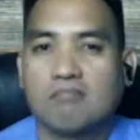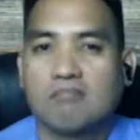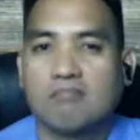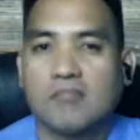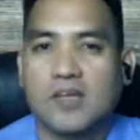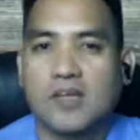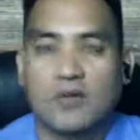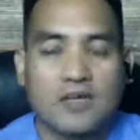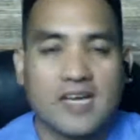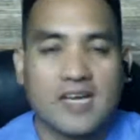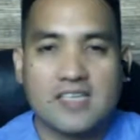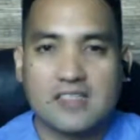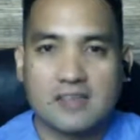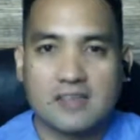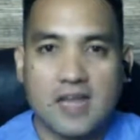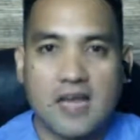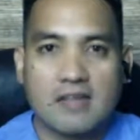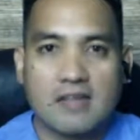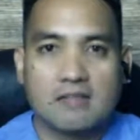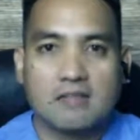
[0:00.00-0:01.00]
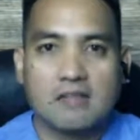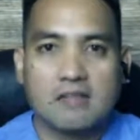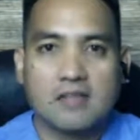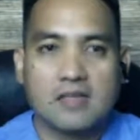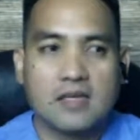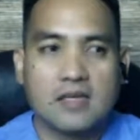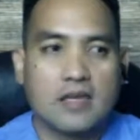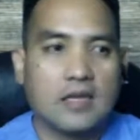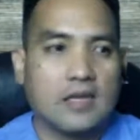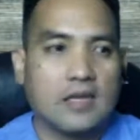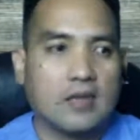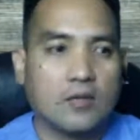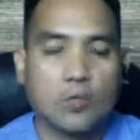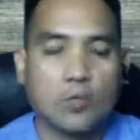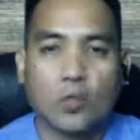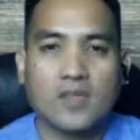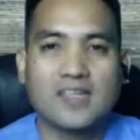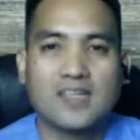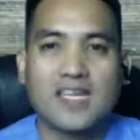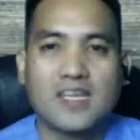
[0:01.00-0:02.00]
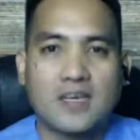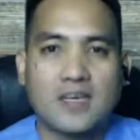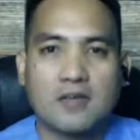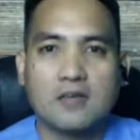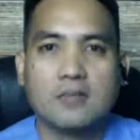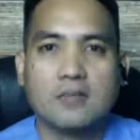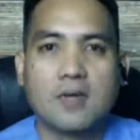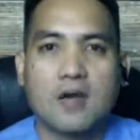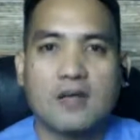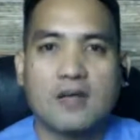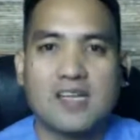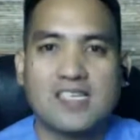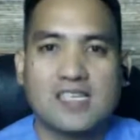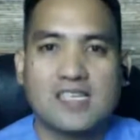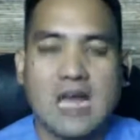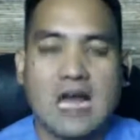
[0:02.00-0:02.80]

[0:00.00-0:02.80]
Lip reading: They don't ask that. What they care about is,